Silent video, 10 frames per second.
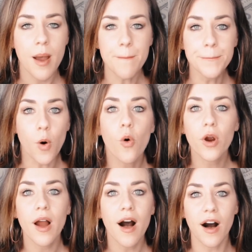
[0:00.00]

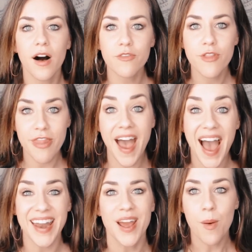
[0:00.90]
More of
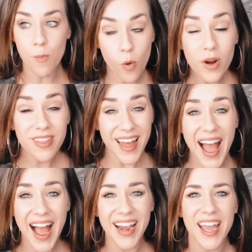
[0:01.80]
that, more
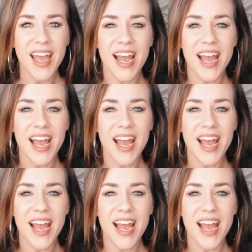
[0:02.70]
lack.